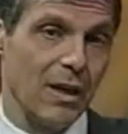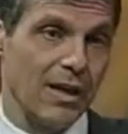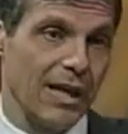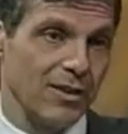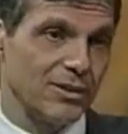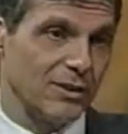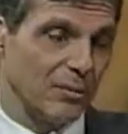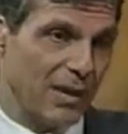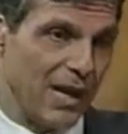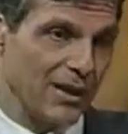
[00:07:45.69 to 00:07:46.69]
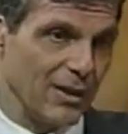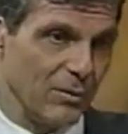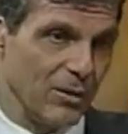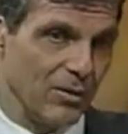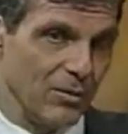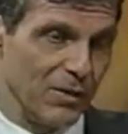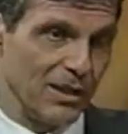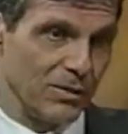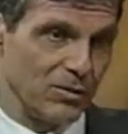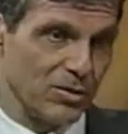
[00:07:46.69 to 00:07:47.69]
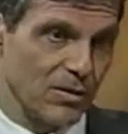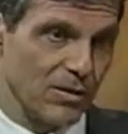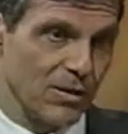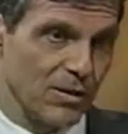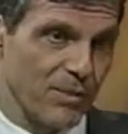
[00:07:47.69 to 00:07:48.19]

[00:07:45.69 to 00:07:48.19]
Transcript: calcium back in bone and make them stronger.